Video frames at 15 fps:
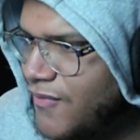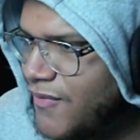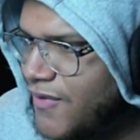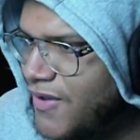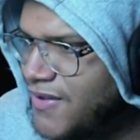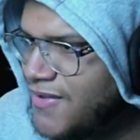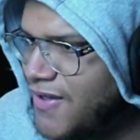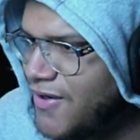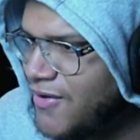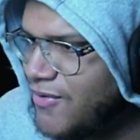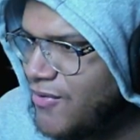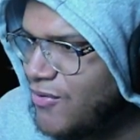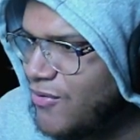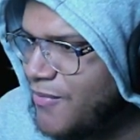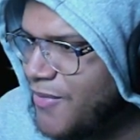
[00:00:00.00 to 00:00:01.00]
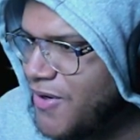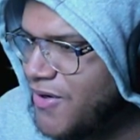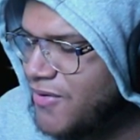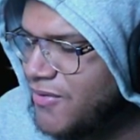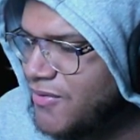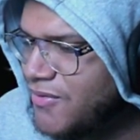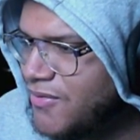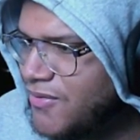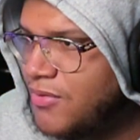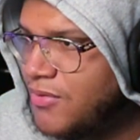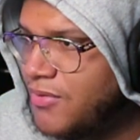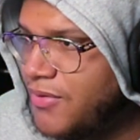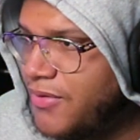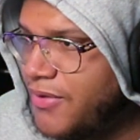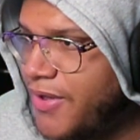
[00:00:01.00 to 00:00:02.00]
That's not cool, bro.
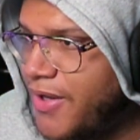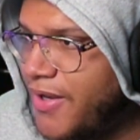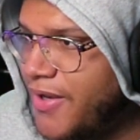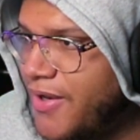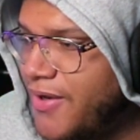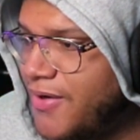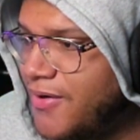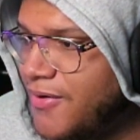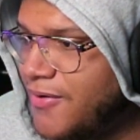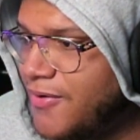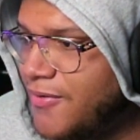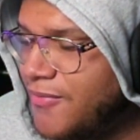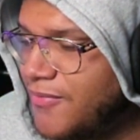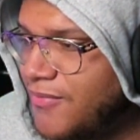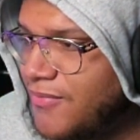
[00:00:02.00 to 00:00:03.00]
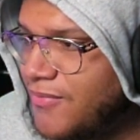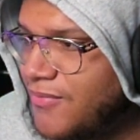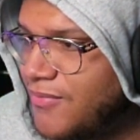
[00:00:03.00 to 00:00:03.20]
Damn.